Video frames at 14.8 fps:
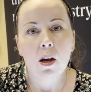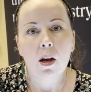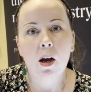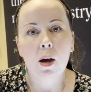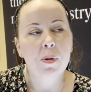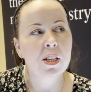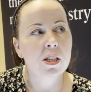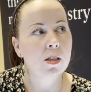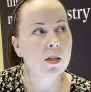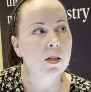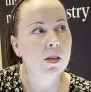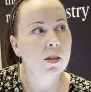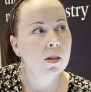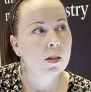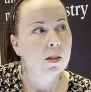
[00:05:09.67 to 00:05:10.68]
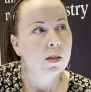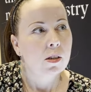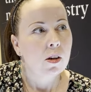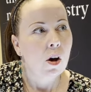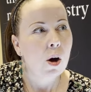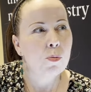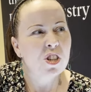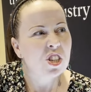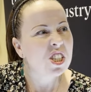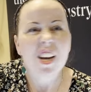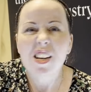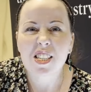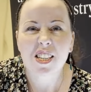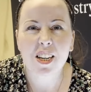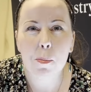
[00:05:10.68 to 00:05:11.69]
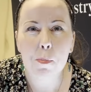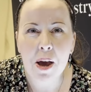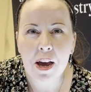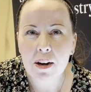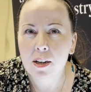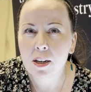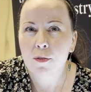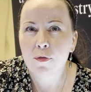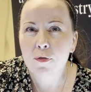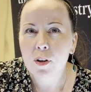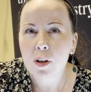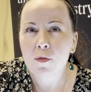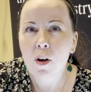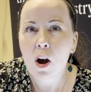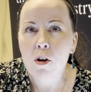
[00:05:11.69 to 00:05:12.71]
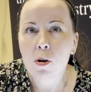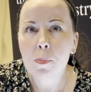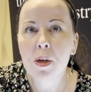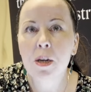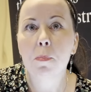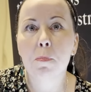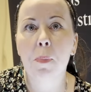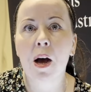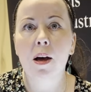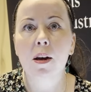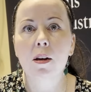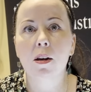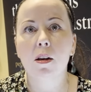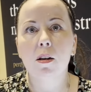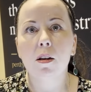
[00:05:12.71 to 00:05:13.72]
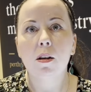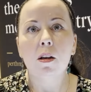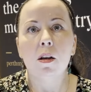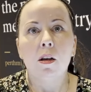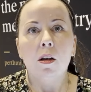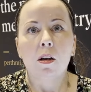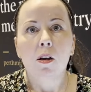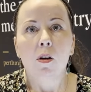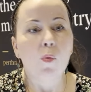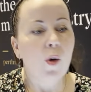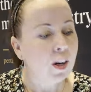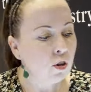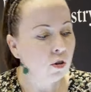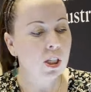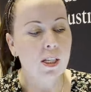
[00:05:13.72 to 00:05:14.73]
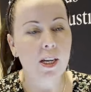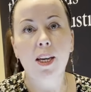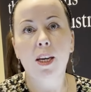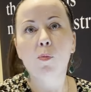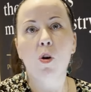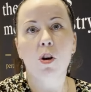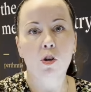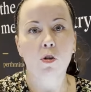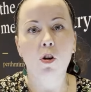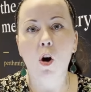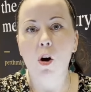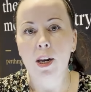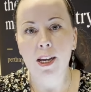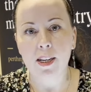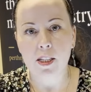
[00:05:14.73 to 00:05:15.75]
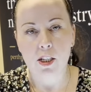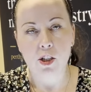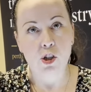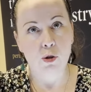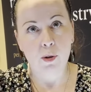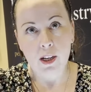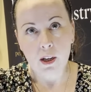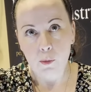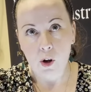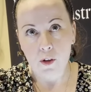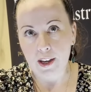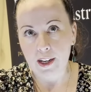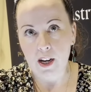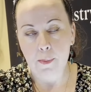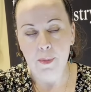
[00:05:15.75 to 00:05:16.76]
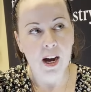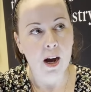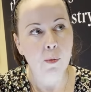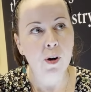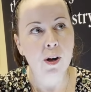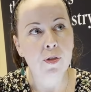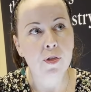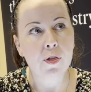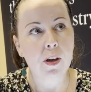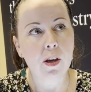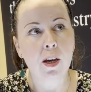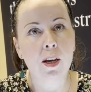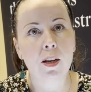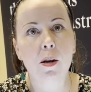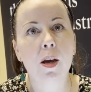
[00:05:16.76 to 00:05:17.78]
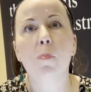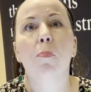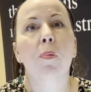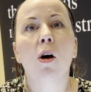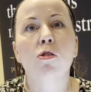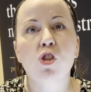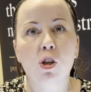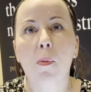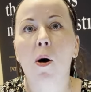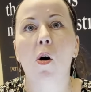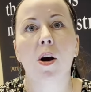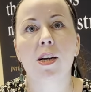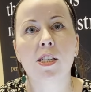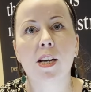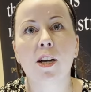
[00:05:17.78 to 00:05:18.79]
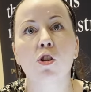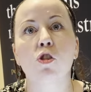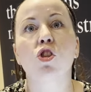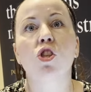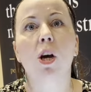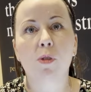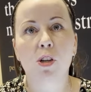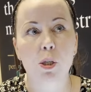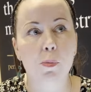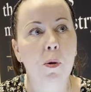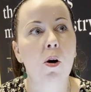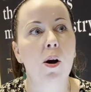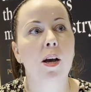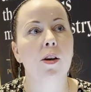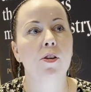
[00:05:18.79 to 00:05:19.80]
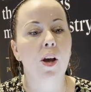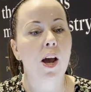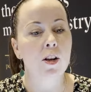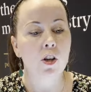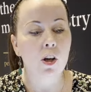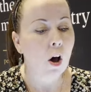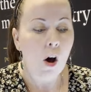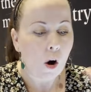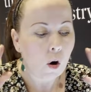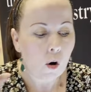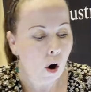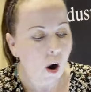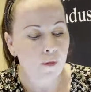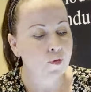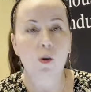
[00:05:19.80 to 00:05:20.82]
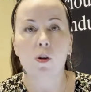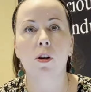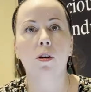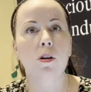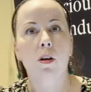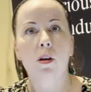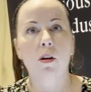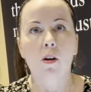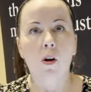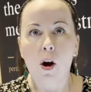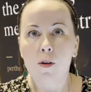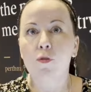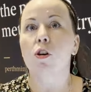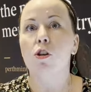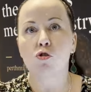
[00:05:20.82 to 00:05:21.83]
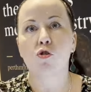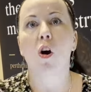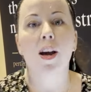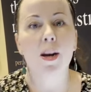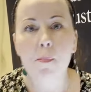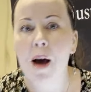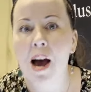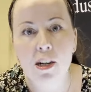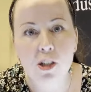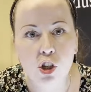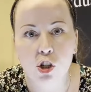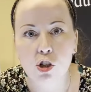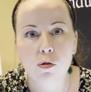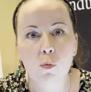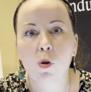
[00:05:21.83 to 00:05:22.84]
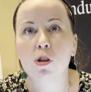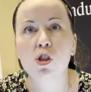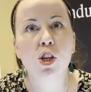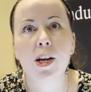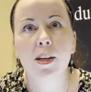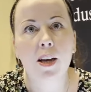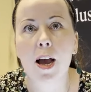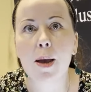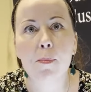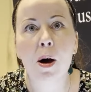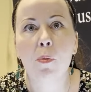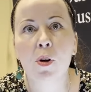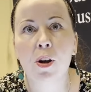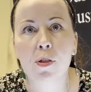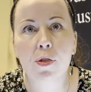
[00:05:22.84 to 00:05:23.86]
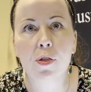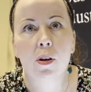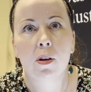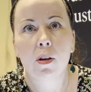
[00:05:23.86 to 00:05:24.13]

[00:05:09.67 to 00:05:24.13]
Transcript: I wouldn't say it's a competitive environment, but when you're seeing what your colleagues are doing and what they're coming up with, it blows your mind, and you're so inspired, and you're like, oh, I've got to try and match what Jen came up with.